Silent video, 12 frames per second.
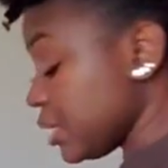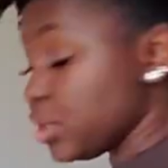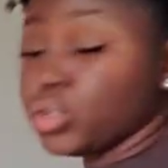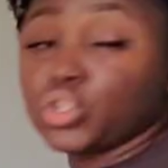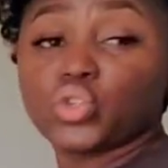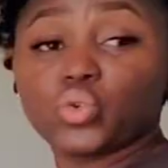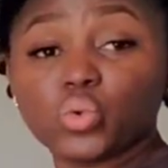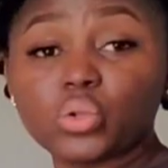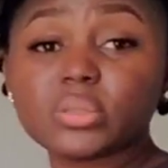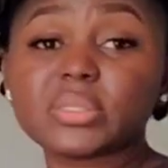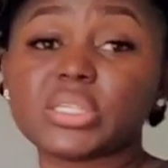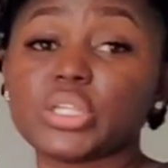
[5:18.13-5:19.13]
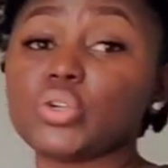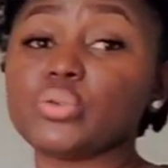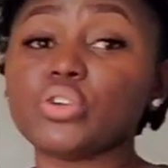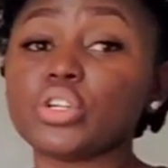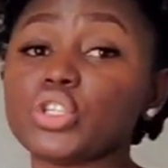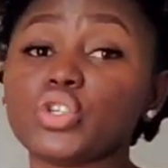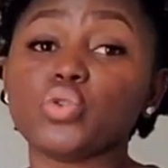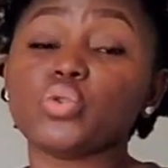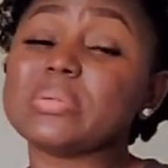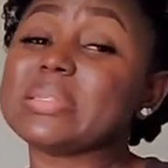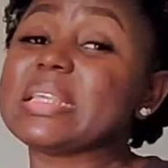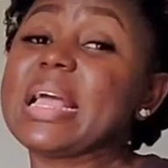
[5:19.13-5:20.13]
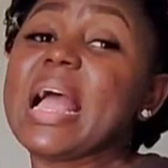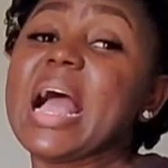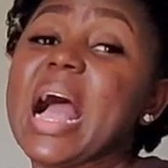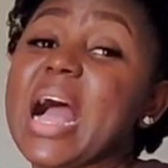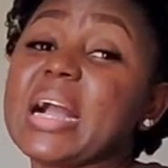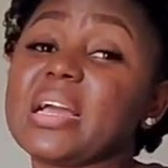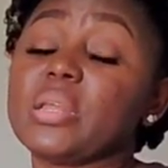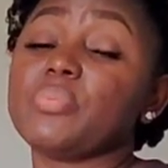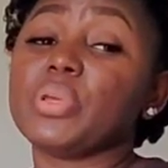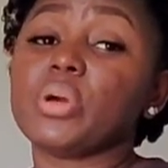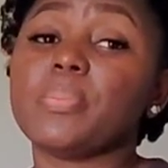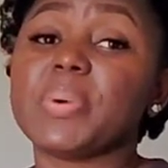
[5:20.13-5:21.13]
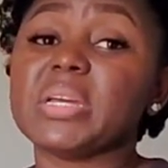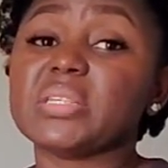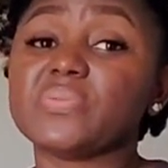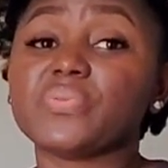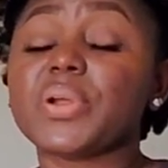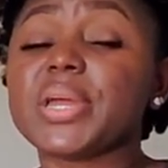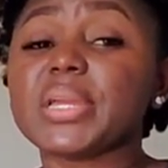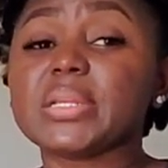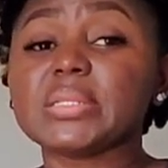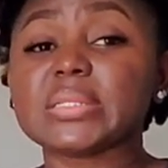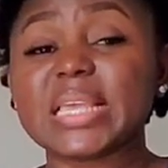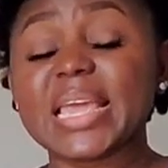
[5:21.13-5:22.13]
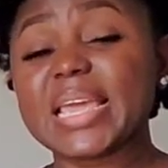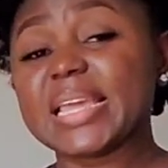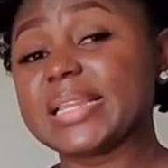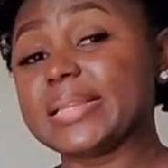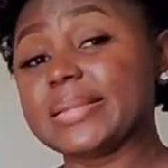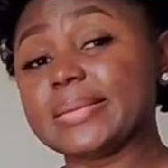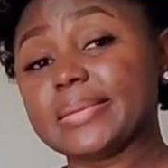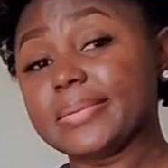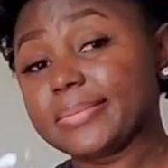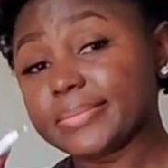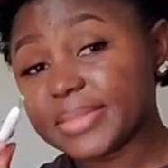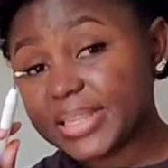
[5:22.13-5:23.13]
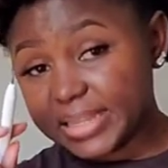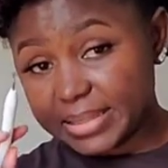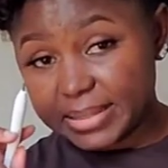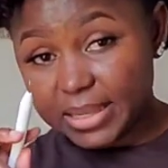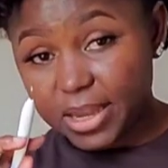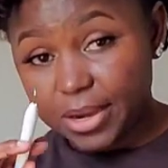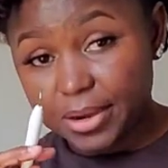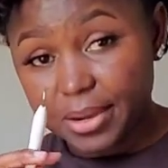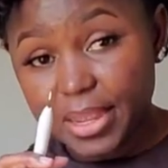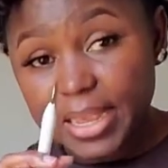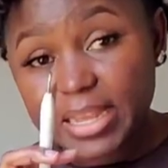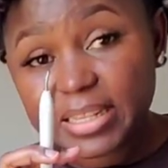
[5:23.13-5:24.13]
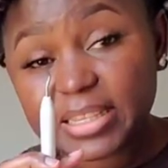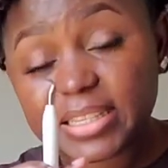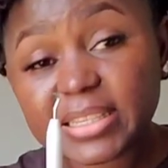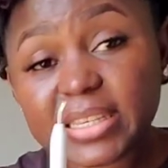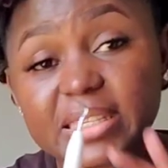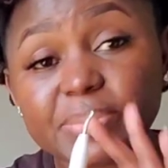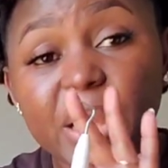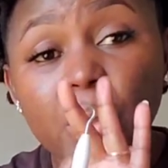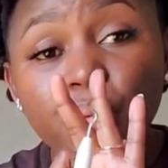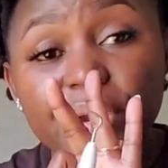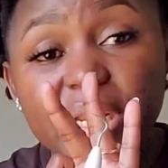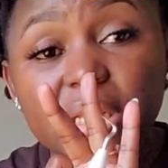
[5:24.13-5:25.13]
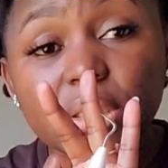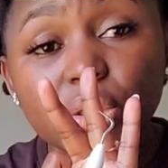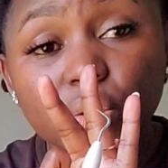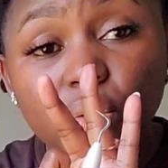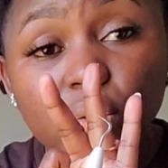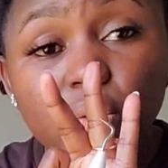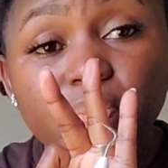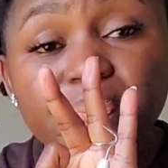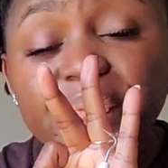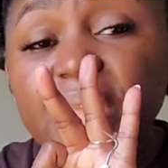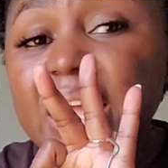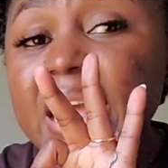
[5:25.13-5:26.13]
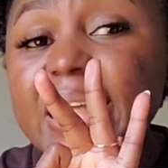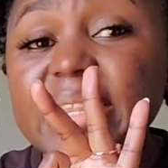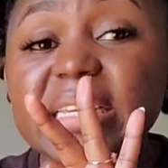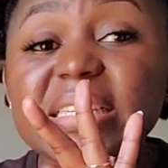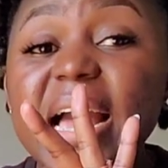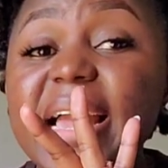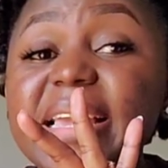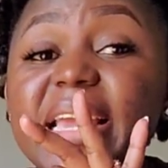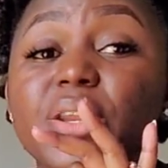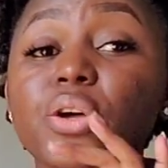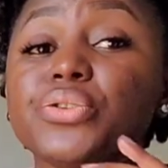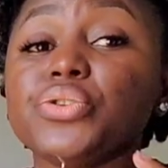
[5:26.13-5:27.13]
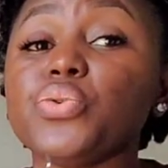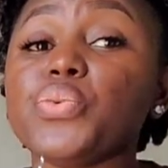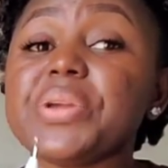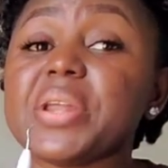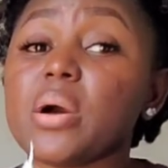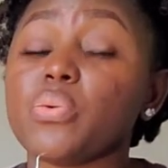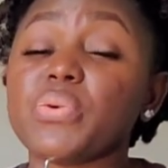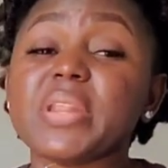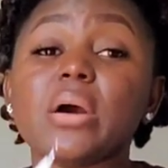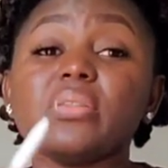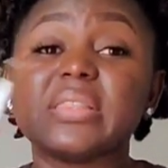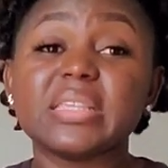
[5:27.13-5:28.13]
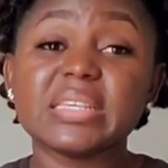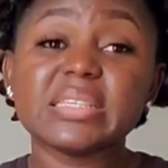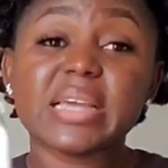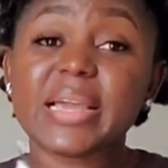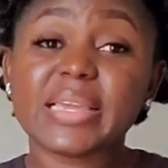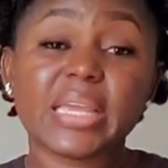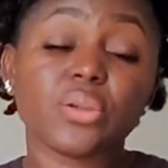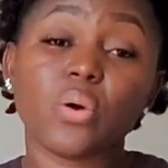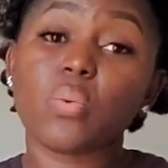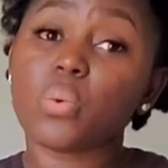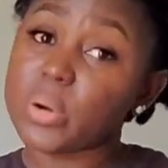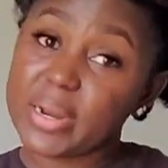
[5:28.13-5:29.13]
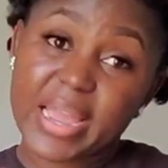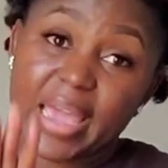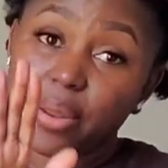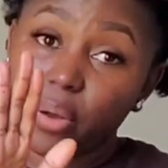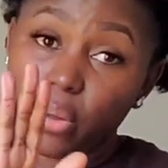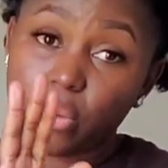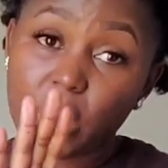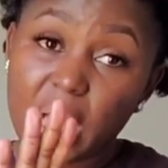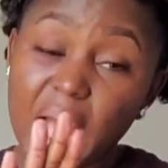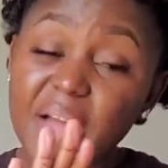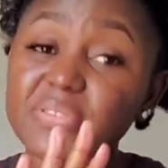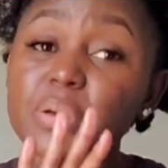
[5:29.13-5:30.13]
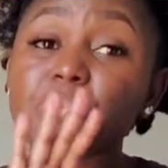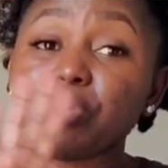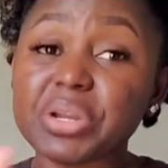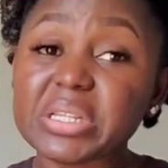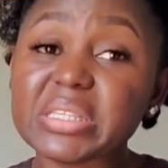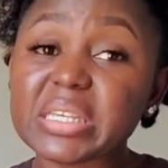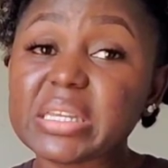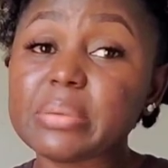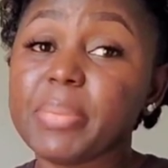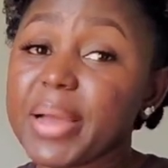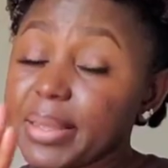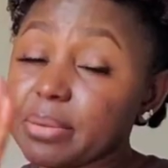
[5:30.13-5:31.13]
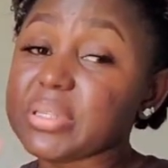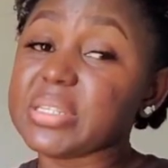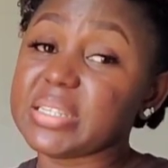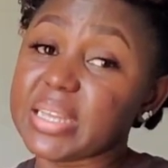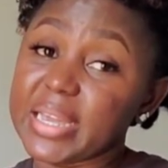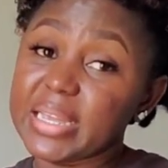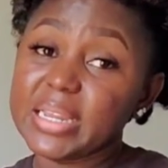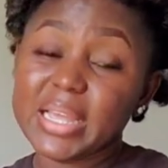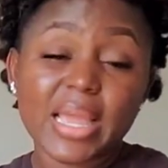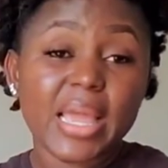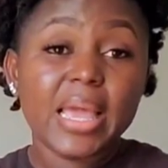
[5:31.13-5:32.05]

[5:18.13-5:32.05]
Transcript: is your tools. Your tools are going to be your best friends. And this here. This is my weeding tool. This I cannot do without. Without this, I cannot work at all. After printing my design,